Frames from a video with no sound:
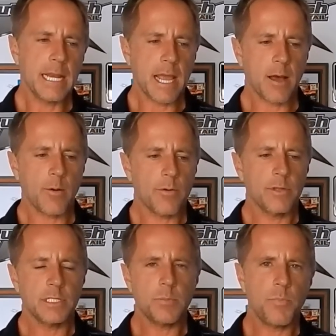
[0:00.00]
Now,
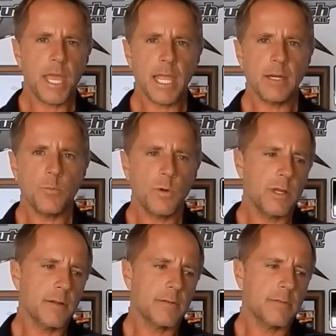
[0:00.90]
the debate
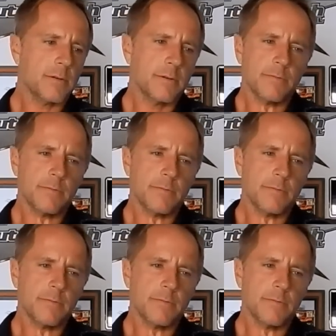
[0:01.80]
will